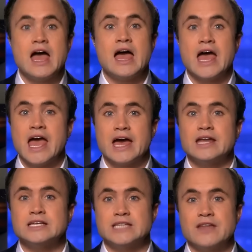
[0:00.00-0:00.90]

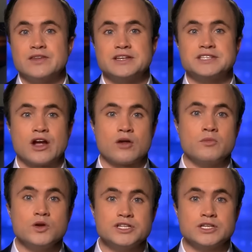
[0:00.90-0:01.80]
And as Anthony
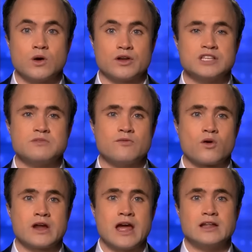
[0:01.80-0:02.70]
Scaramucci told us
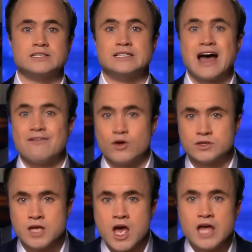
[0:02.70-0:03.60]
before he headed to
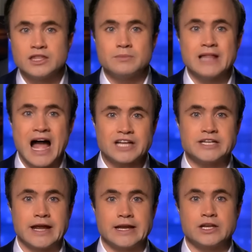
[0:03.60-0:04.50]
Davos, the
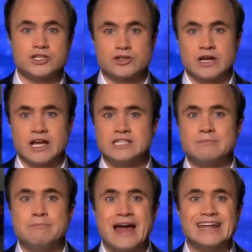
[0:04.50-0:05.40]
blockchain industry is
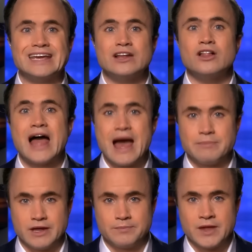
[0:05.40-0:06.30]
betting it'll happen.